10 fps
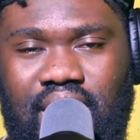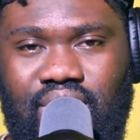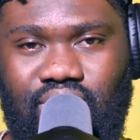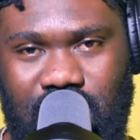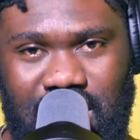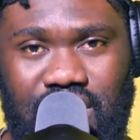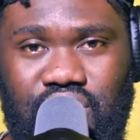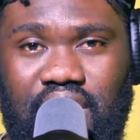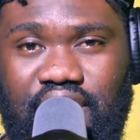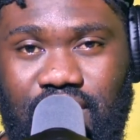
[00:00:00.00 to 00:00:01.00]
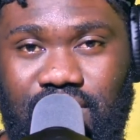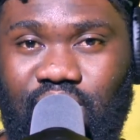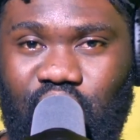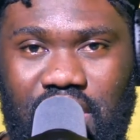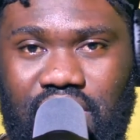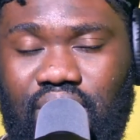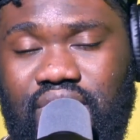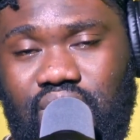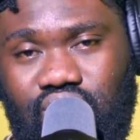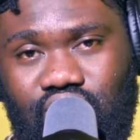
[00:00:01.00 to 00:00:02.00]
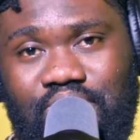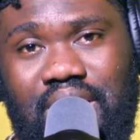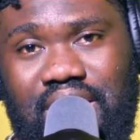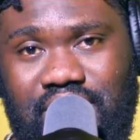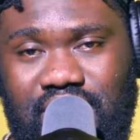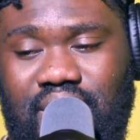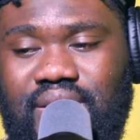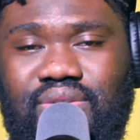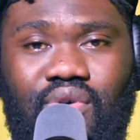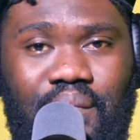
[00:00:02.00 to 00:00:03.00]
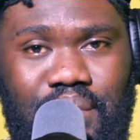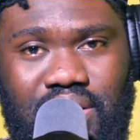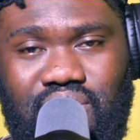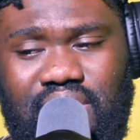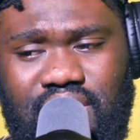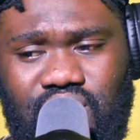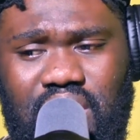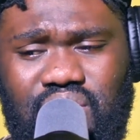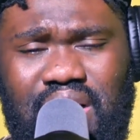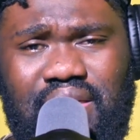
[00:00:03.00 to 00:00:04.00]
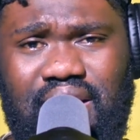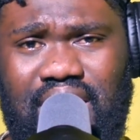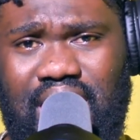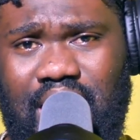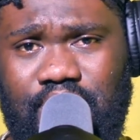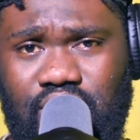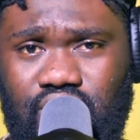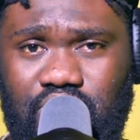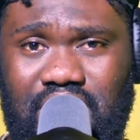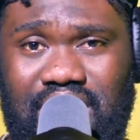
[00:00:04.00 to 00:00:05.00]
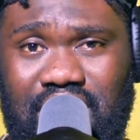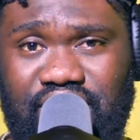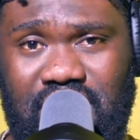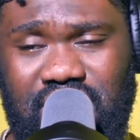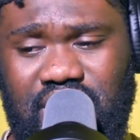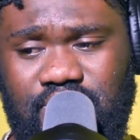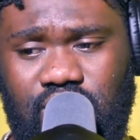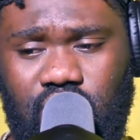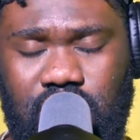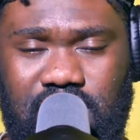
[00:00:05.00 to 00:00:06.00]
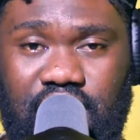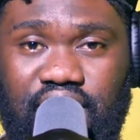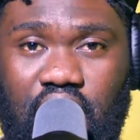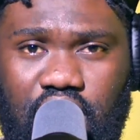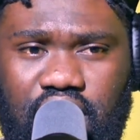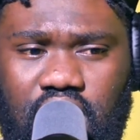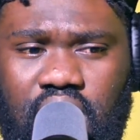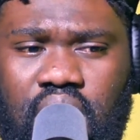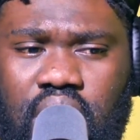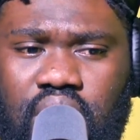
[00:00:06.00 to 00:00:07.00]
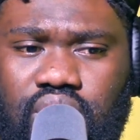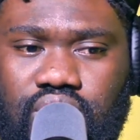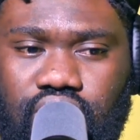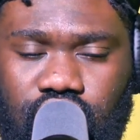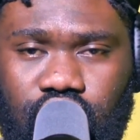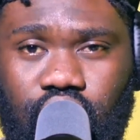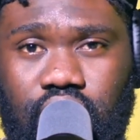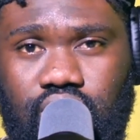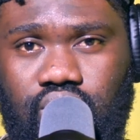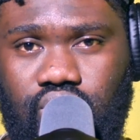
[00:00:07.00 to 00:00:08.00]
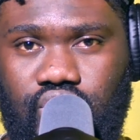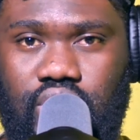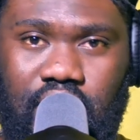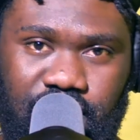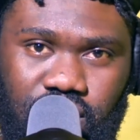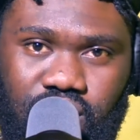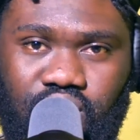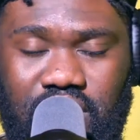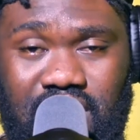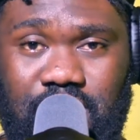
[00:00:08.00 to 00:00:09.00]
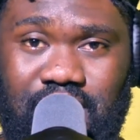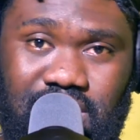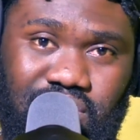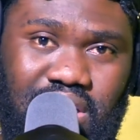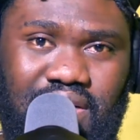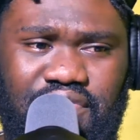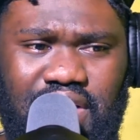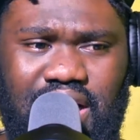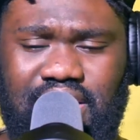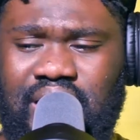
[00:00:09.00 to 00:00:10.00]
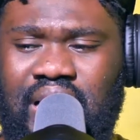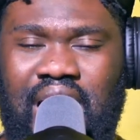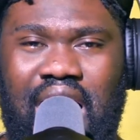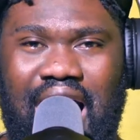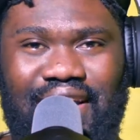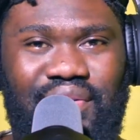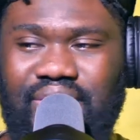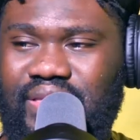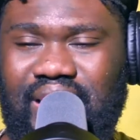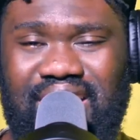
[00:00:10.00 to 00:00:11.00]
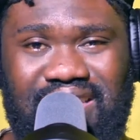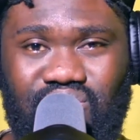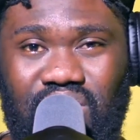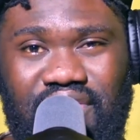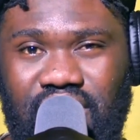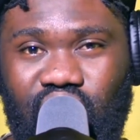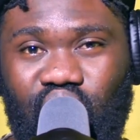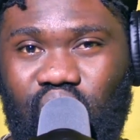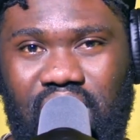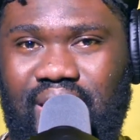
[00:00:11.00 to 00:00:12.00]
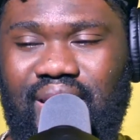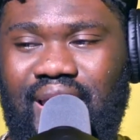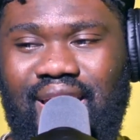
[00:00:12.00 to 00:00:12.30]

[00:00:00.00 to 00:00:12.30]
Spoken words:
you can actually feel the weight of the Zoom H6 compared to this one. So I think that happens to be an advantage because if ever you want to travel with this particular device, I don't think it will even weigh